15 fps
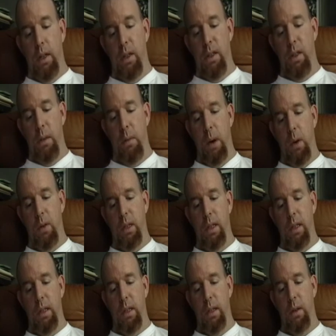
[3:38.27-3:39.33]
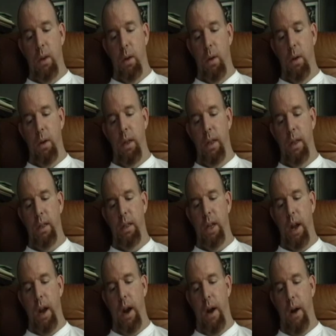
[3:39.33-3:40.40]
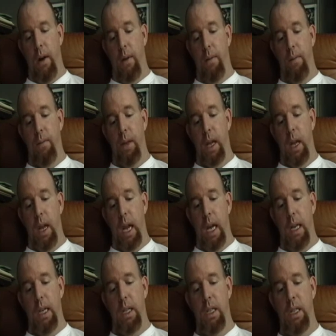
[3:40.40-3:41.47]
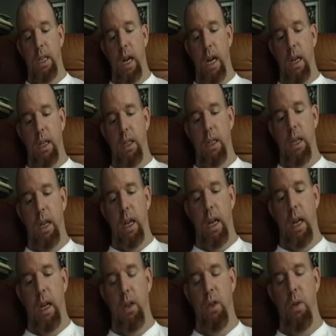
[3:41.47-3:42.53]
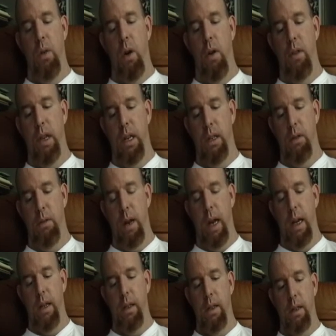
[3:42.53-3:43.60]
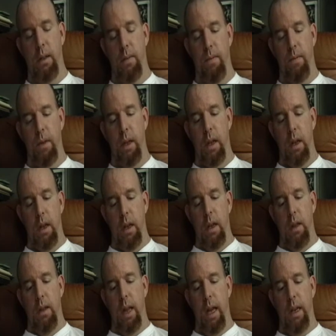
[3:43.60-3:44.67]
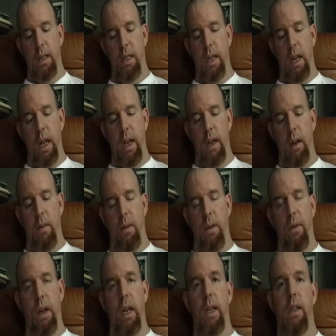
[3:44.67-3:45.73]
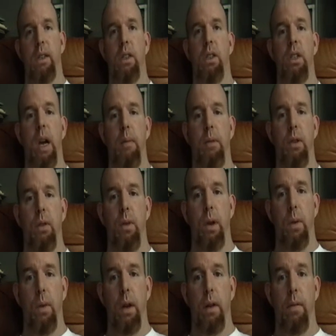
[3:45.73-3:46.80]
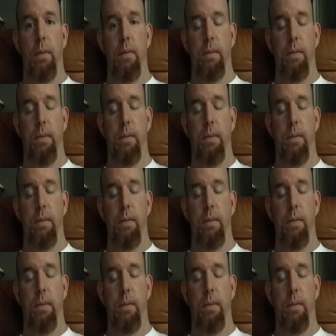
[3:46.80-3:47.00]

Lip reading: So Moses told this to Aaron and his sons and to all the Israelites. That is the end of Leviticus chapter 21.